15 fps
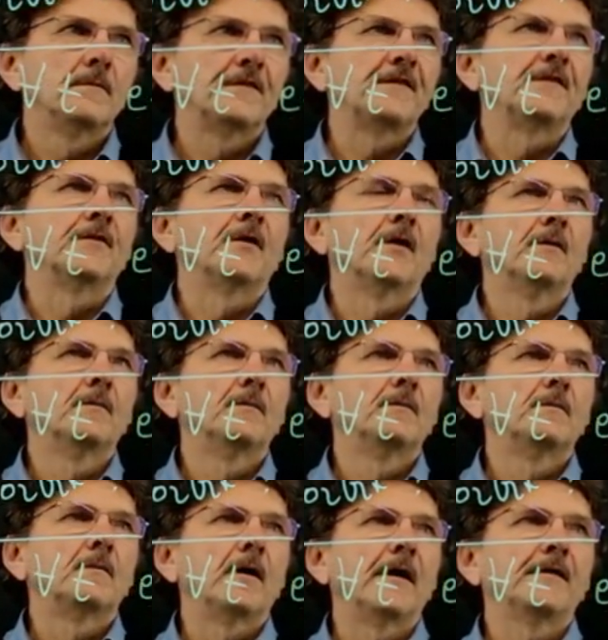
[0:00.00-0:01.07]
0
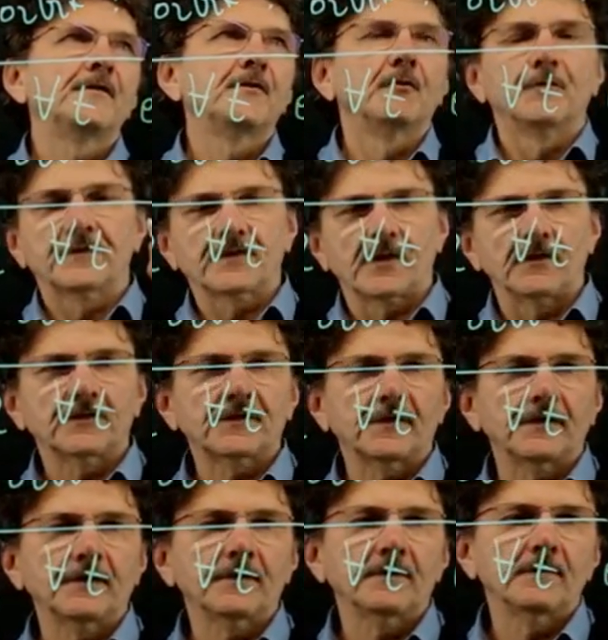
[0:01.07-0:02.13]
right? U is
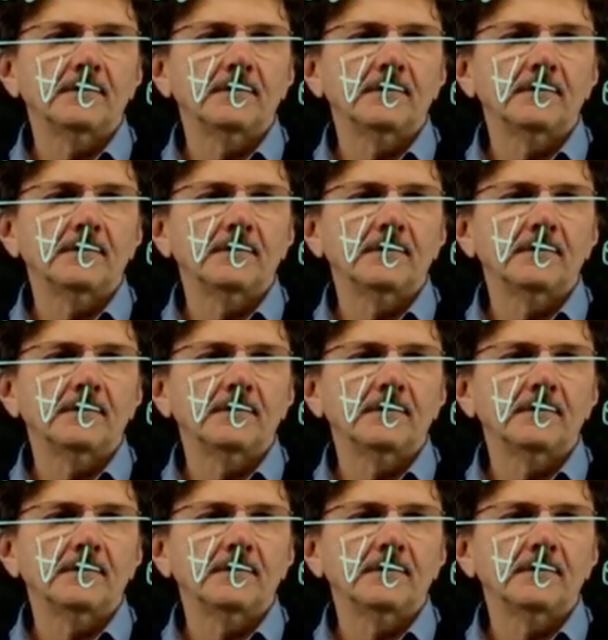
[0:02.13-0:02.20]
constant.